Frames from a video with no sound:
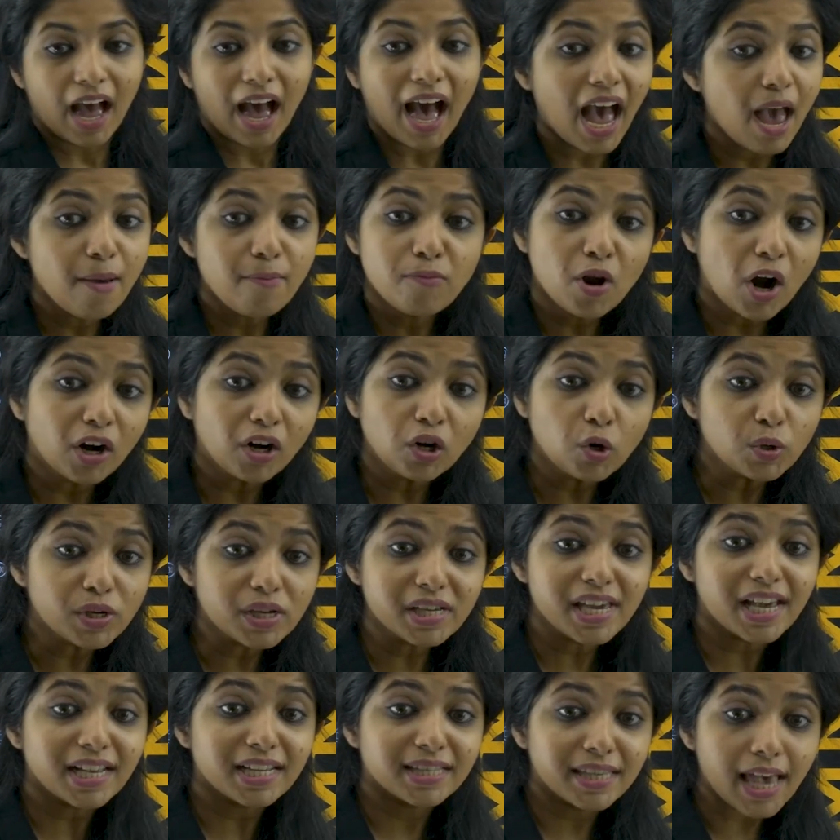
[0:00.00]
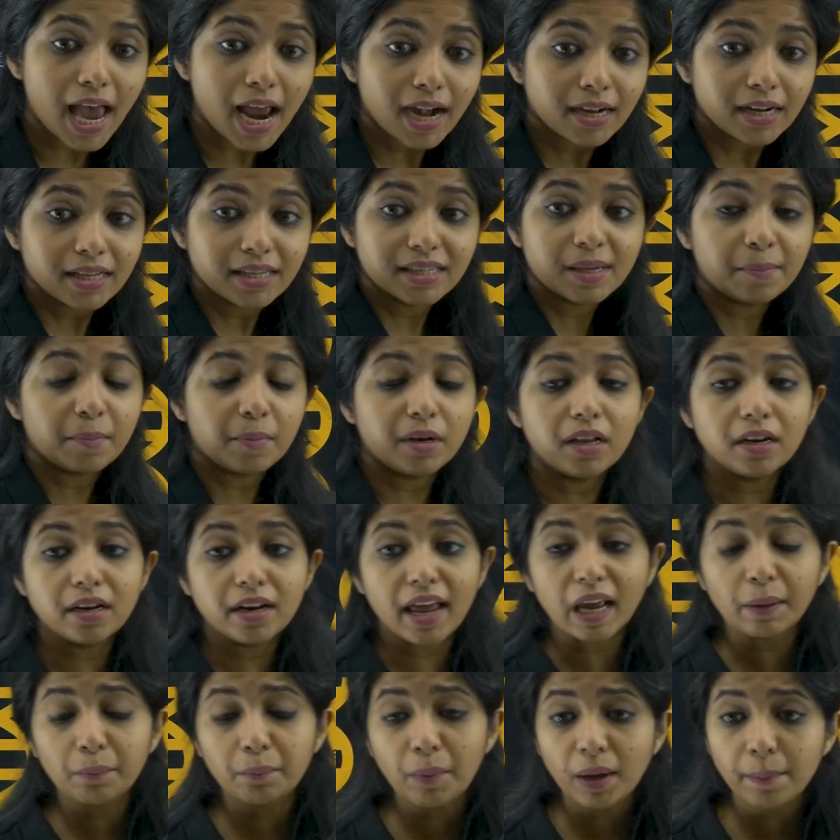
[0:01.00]
I am not looking exactly similar
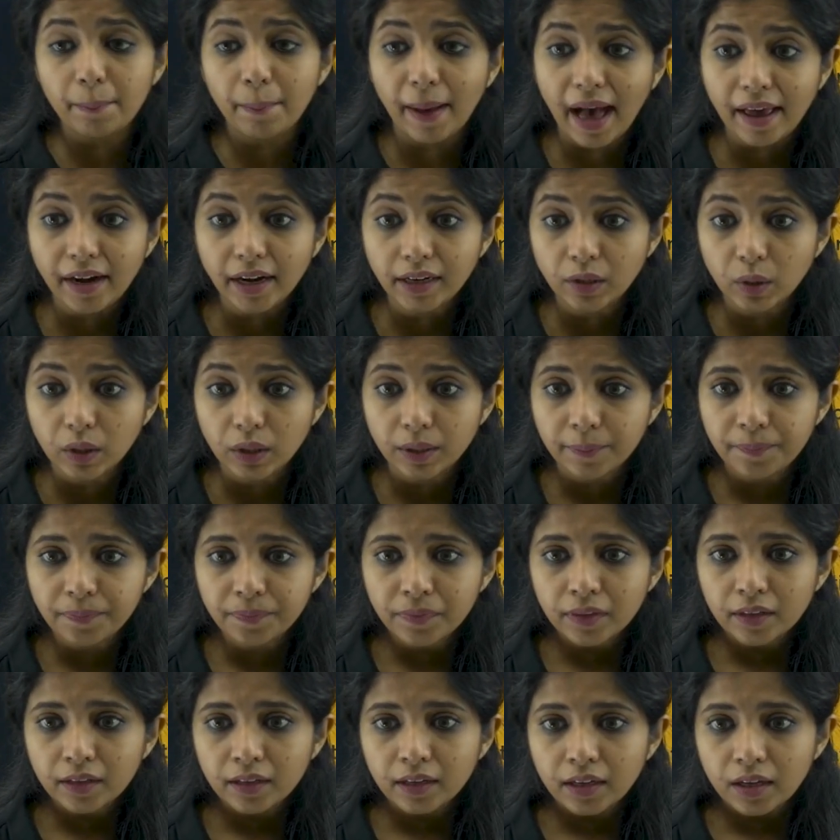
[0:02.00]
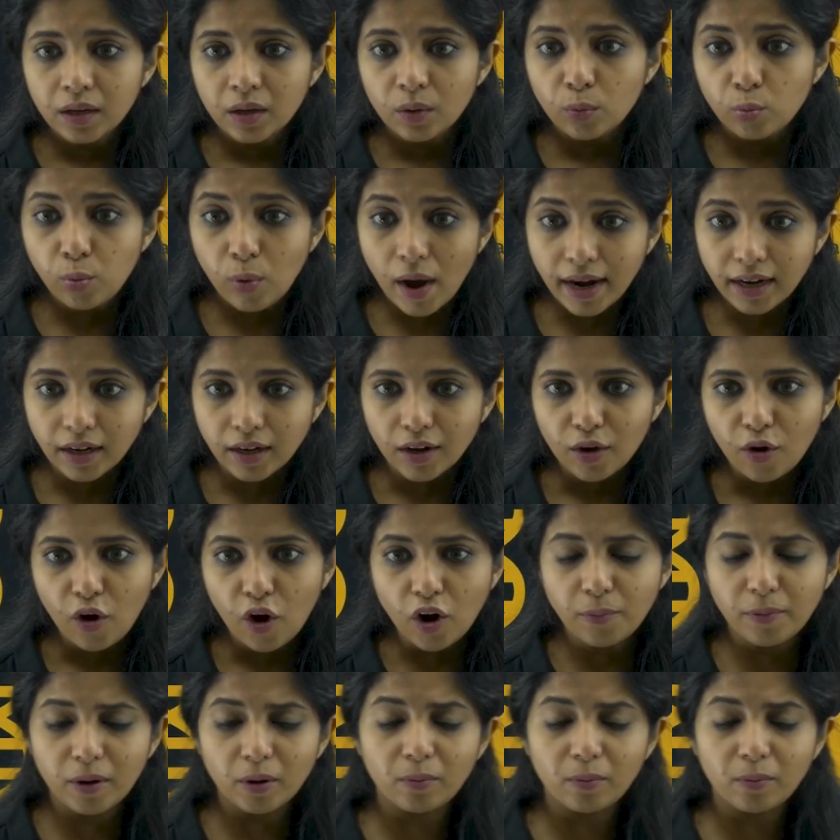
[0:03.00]
like my parent 1 or